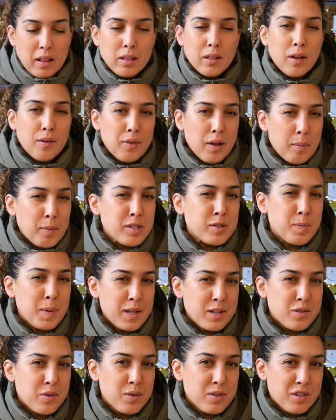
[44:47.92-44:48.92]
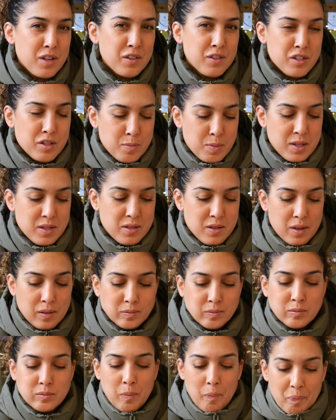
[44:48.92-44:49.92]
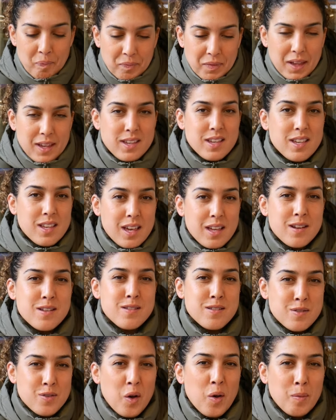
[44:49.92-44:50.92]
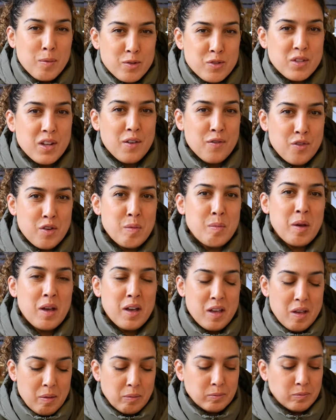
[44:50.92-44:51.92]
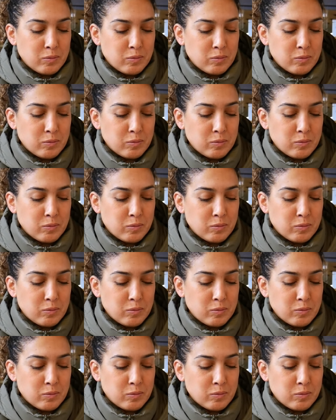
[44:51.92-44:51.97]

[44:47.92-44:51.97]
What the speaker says: love how much basil is on this pizza. I can get it in almost every bite.